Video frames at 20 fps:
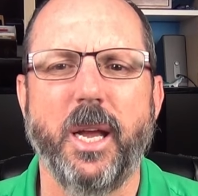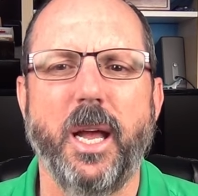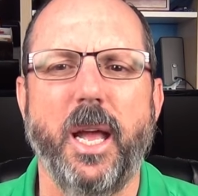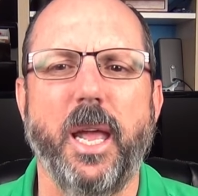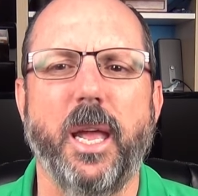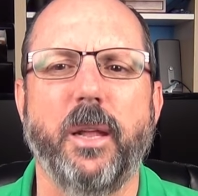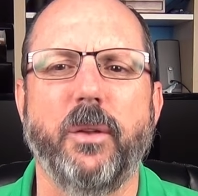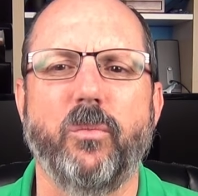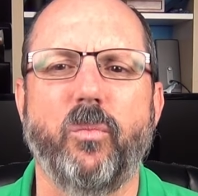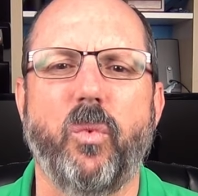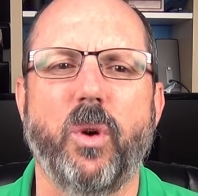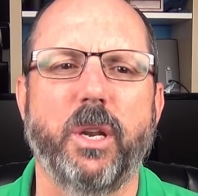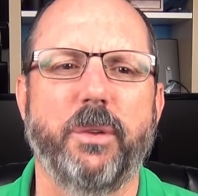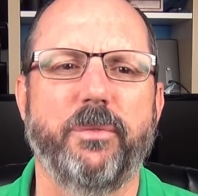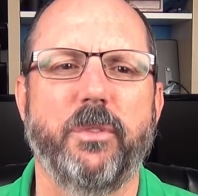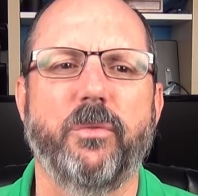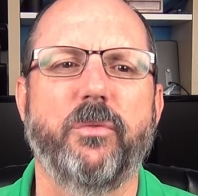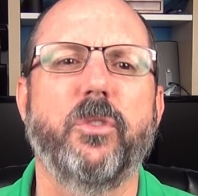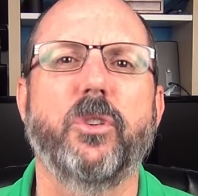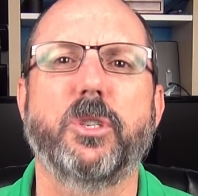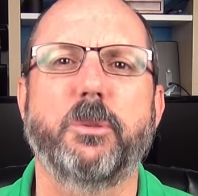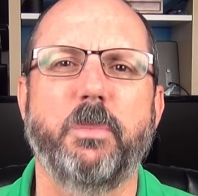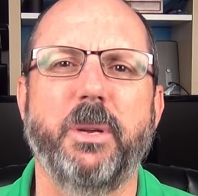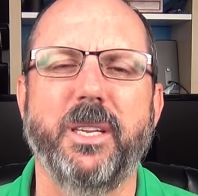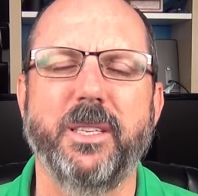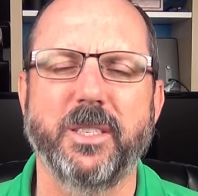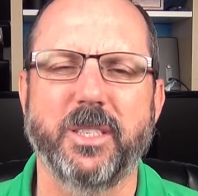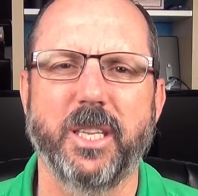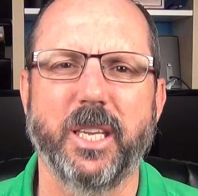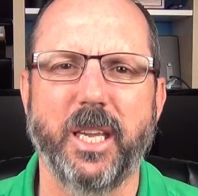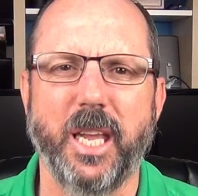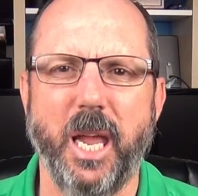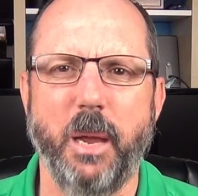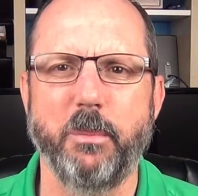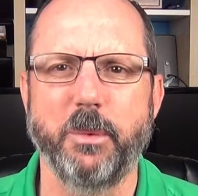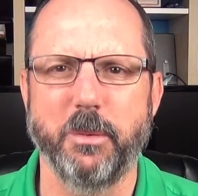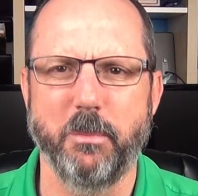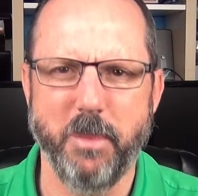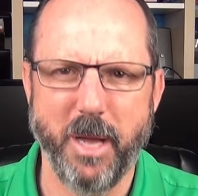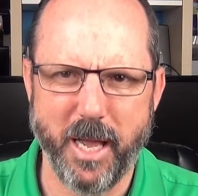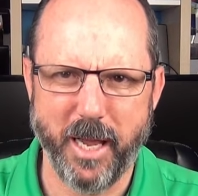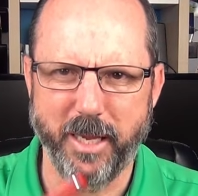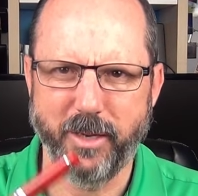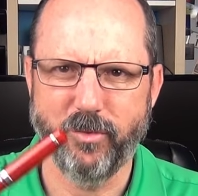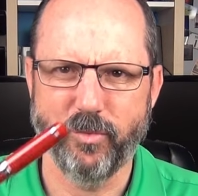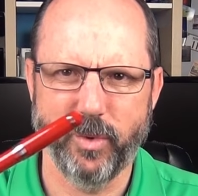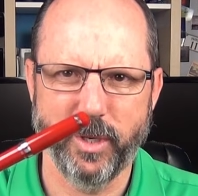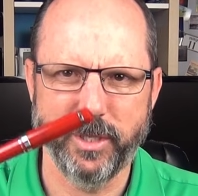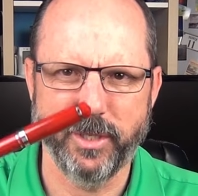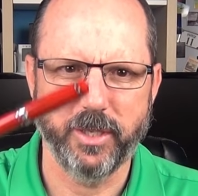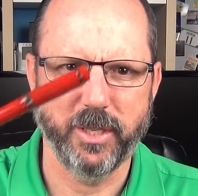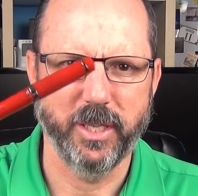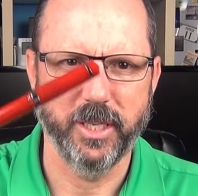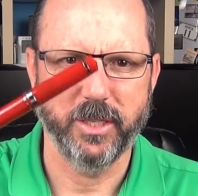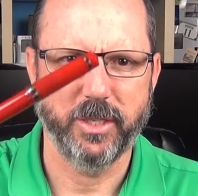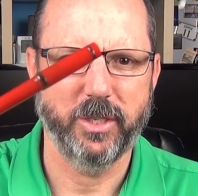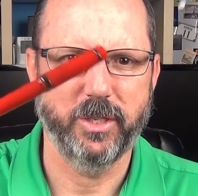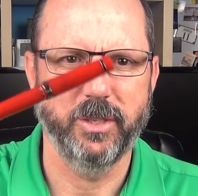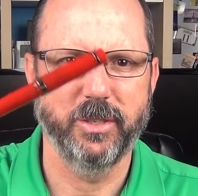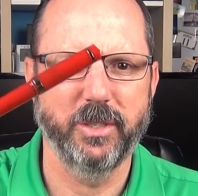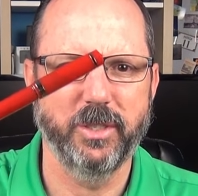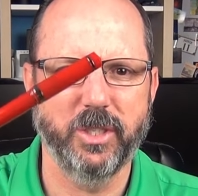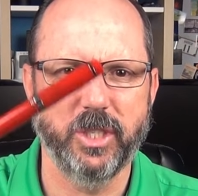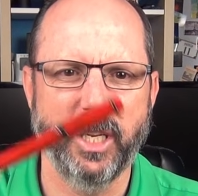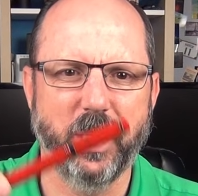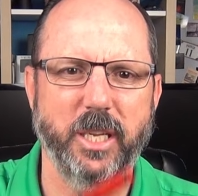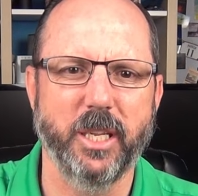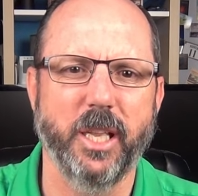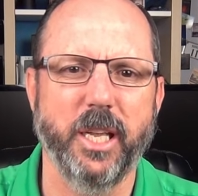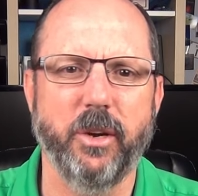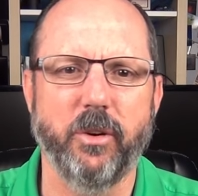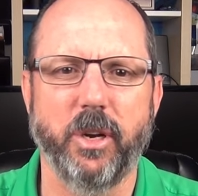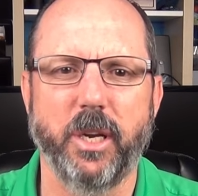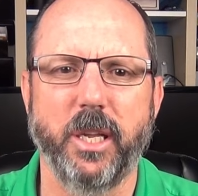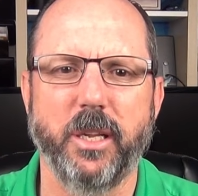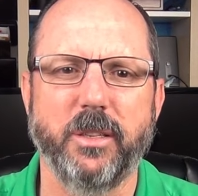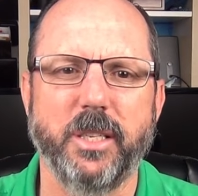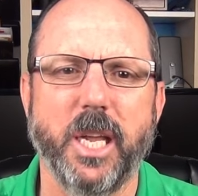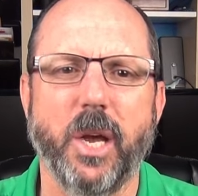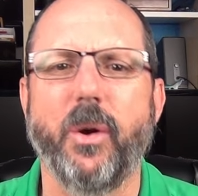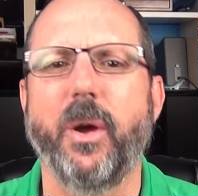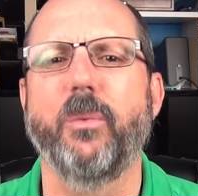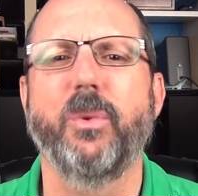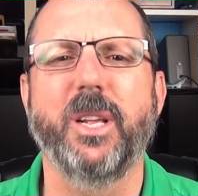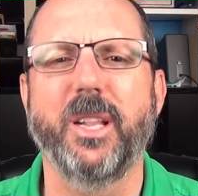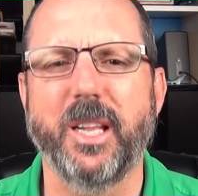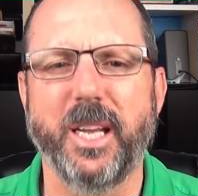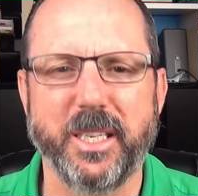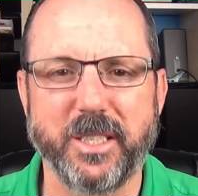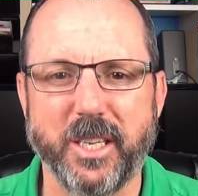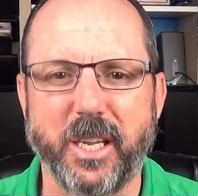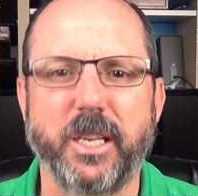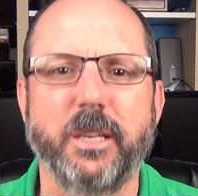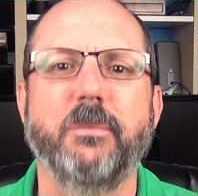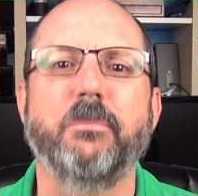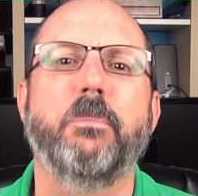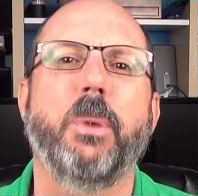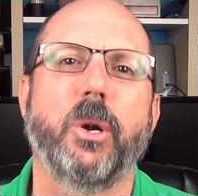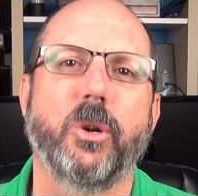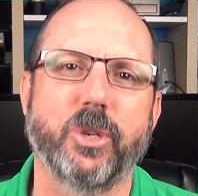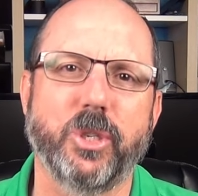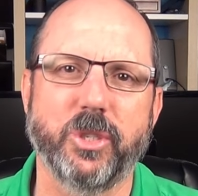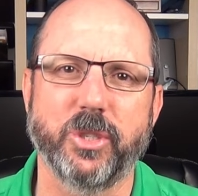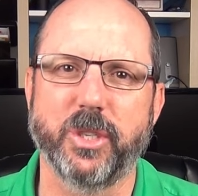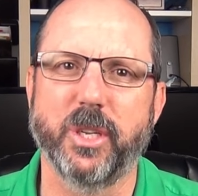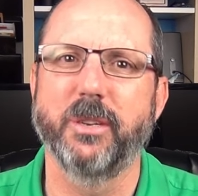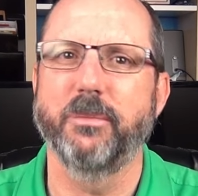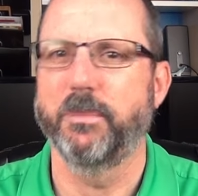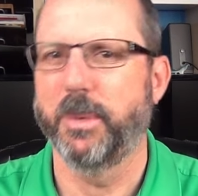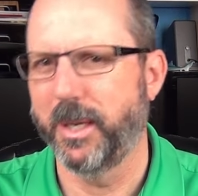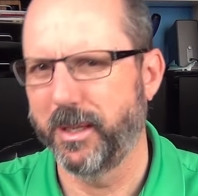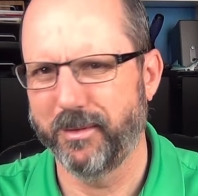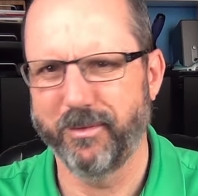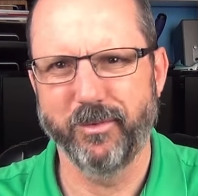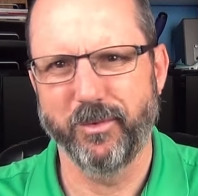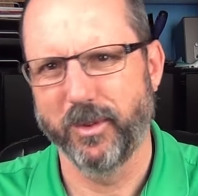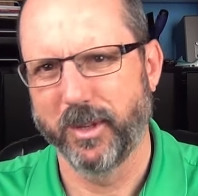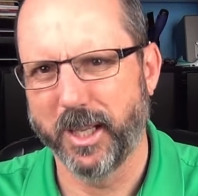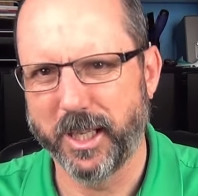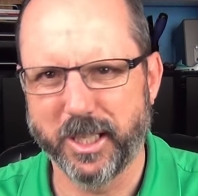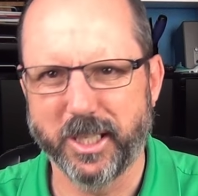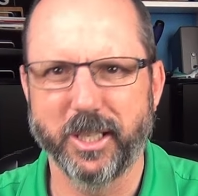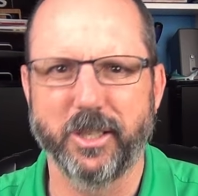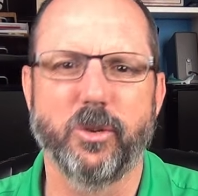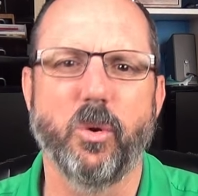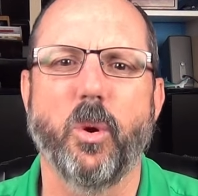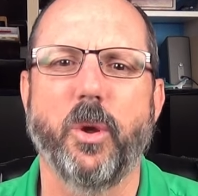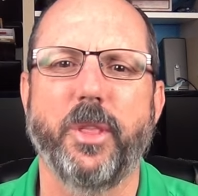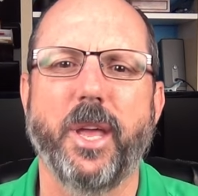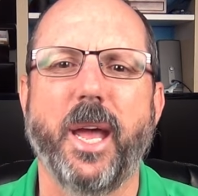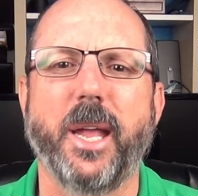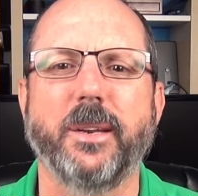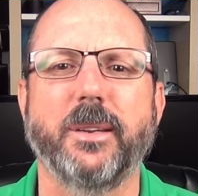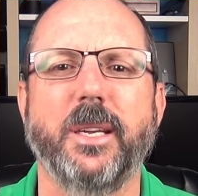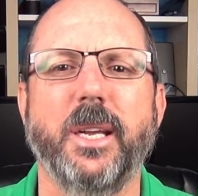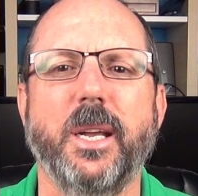And one of the first pens that came to mind was this Singularity. Now, I realize I didn't purchase it, but let's ignore that.